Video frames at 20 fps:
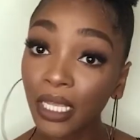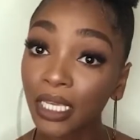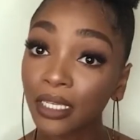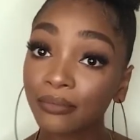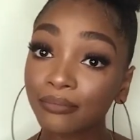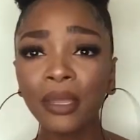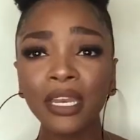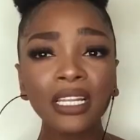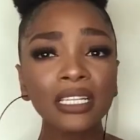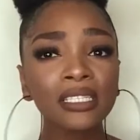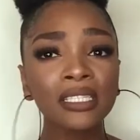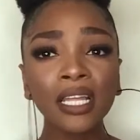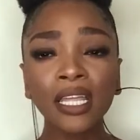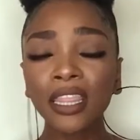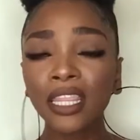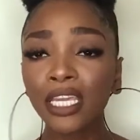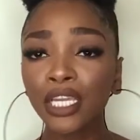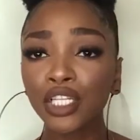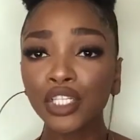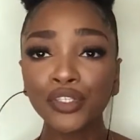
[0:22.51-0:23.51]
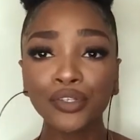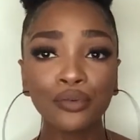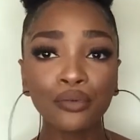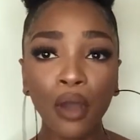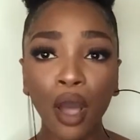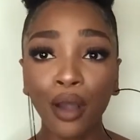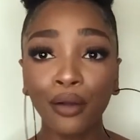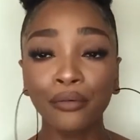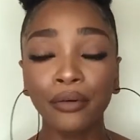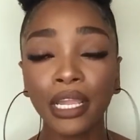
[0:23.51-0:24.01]
I mean, it's nothing too
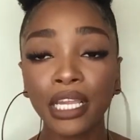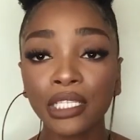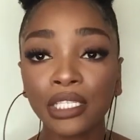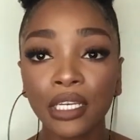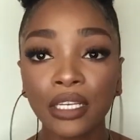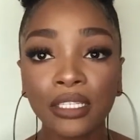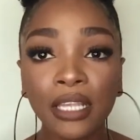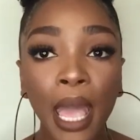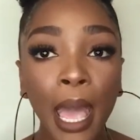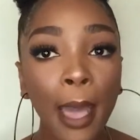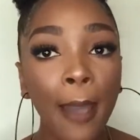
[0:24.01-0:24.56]
outrageous,